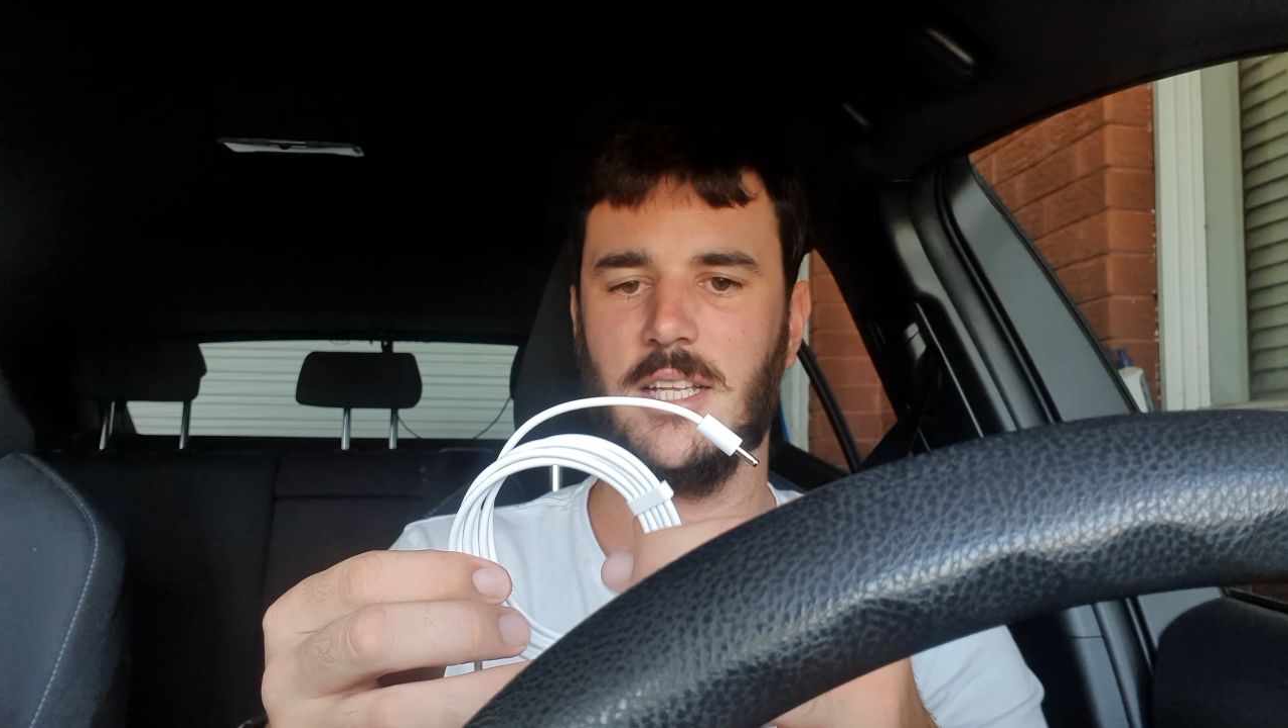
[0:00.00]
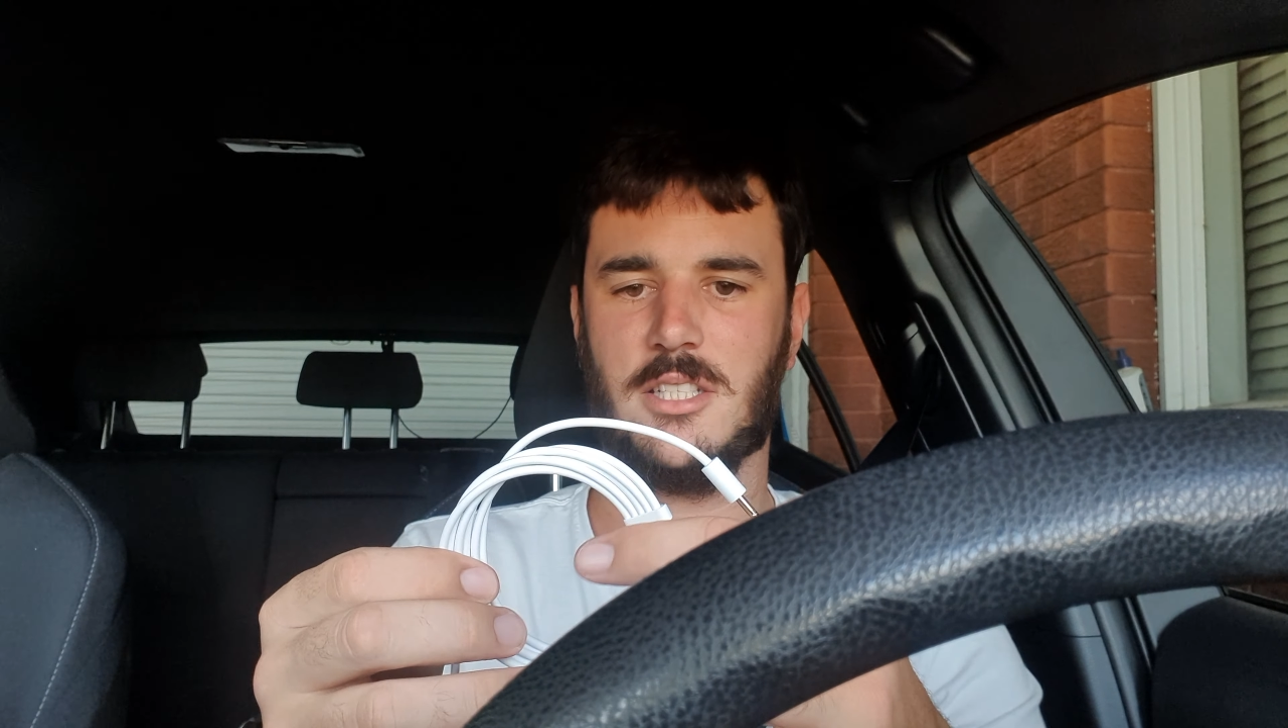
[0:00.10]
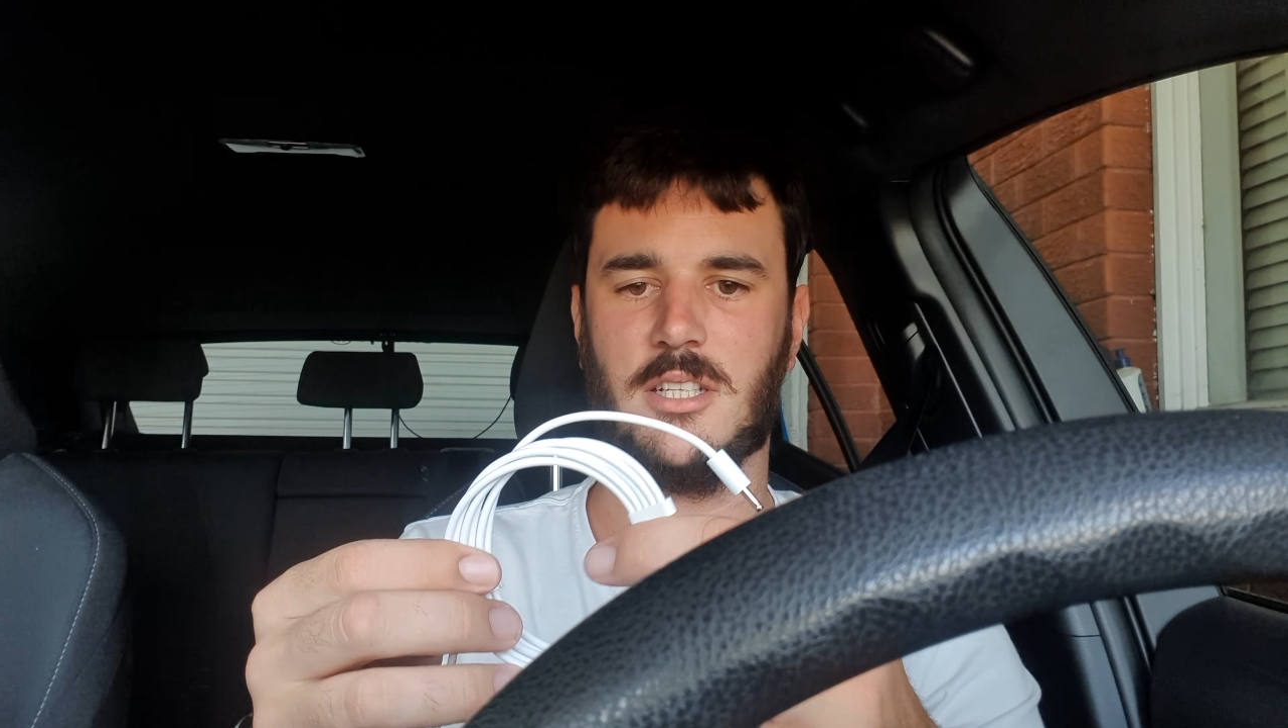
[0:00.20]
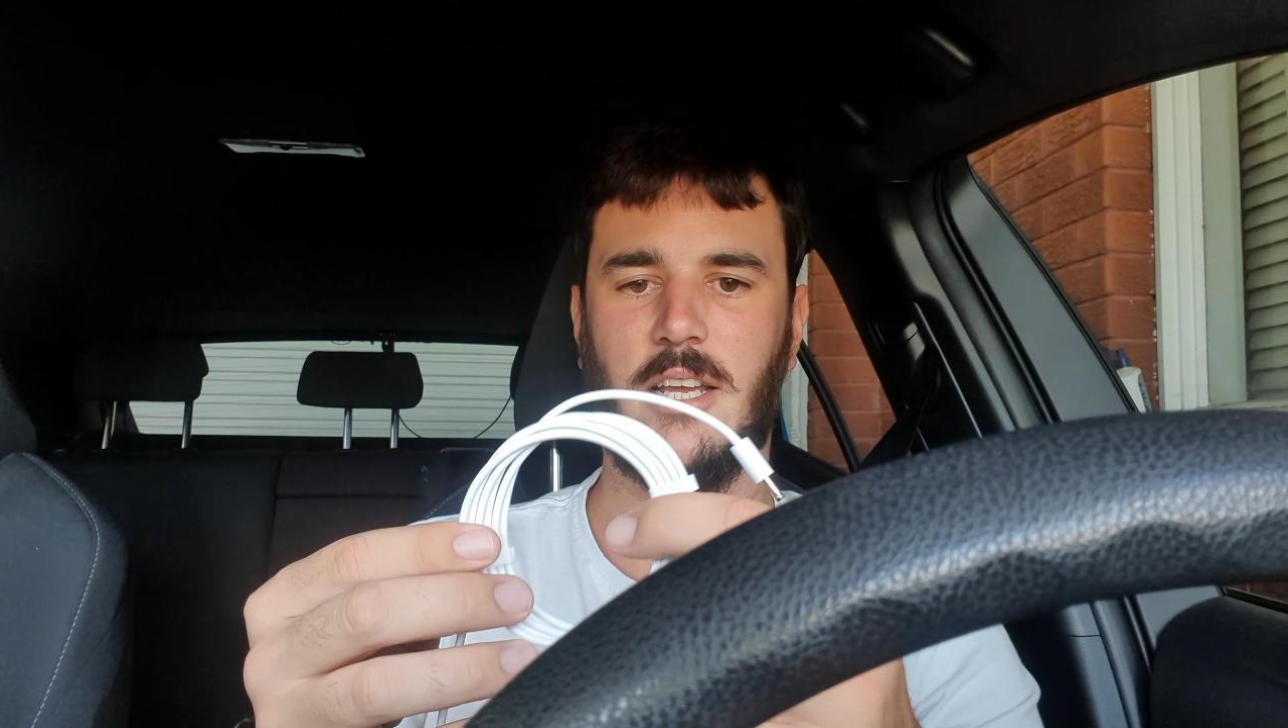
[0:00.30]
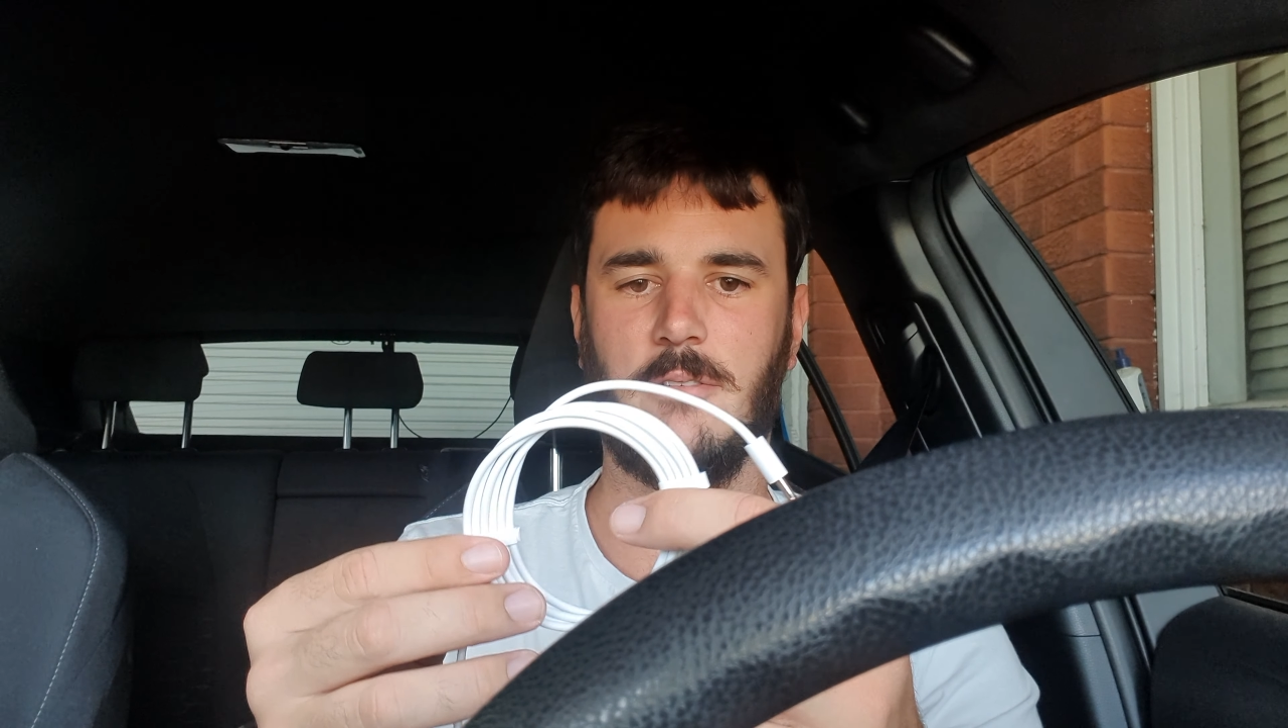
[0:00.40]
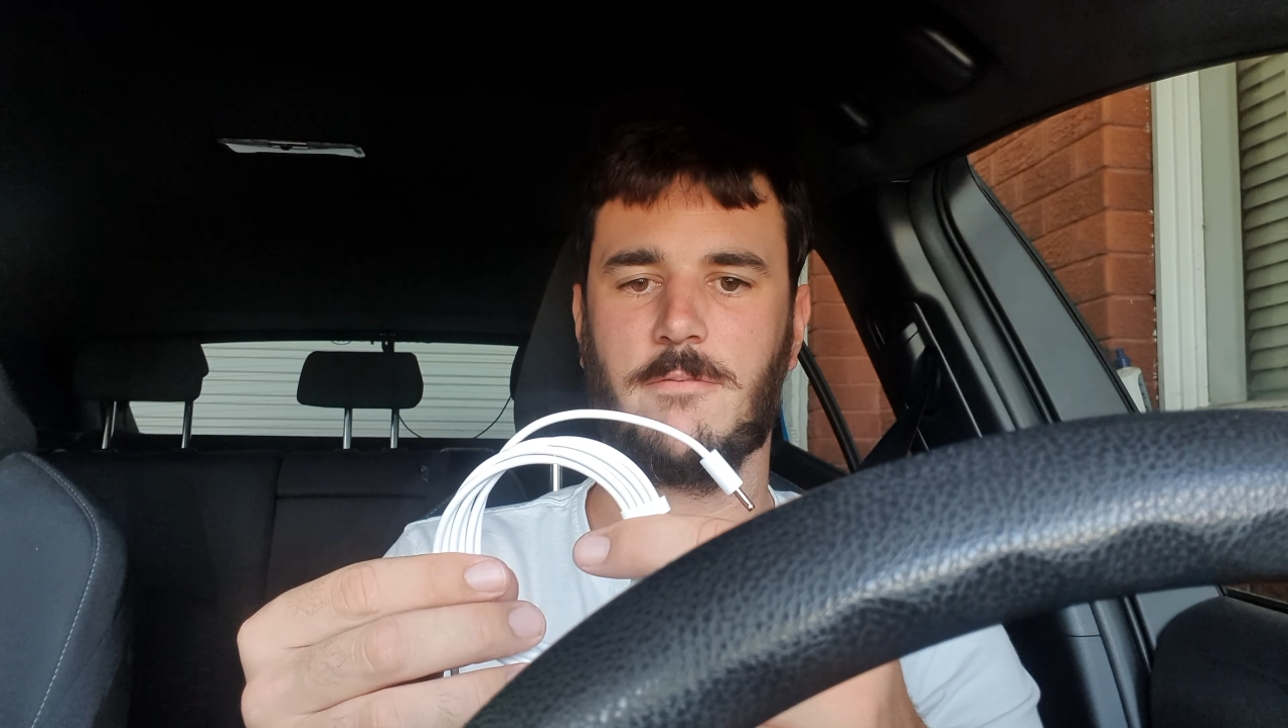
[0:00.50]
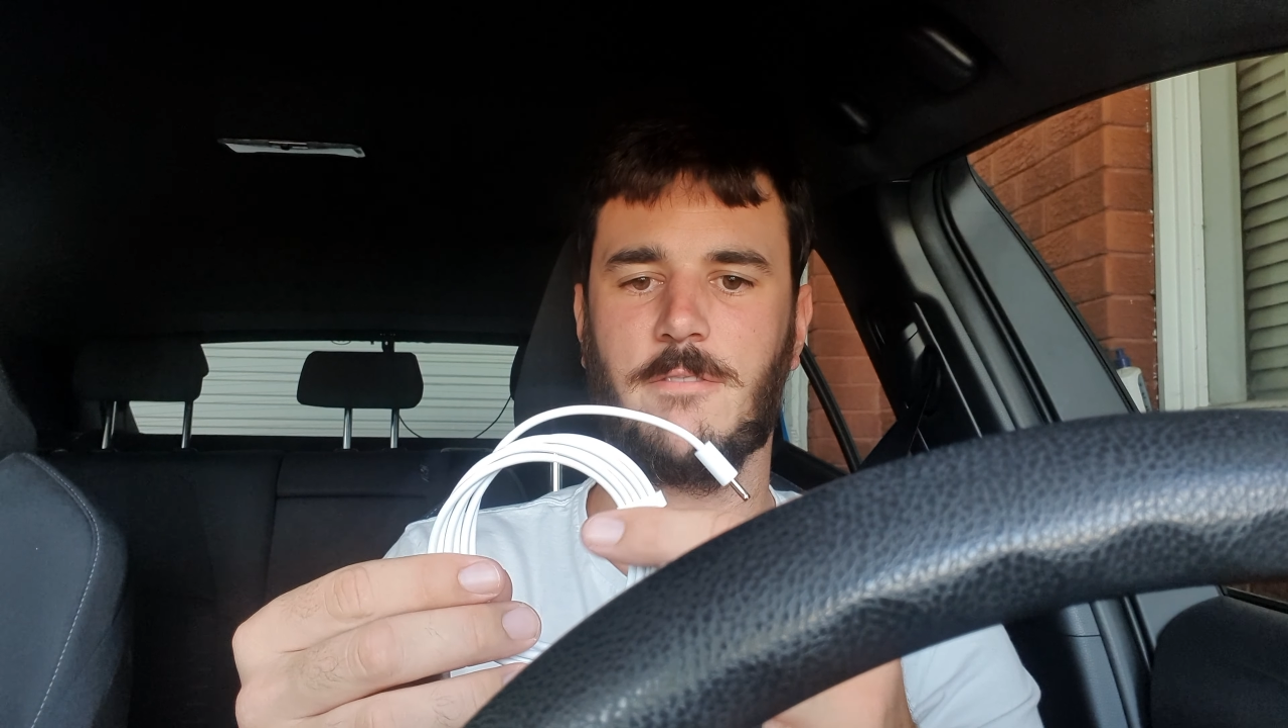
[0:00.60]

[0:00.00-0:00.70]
that's like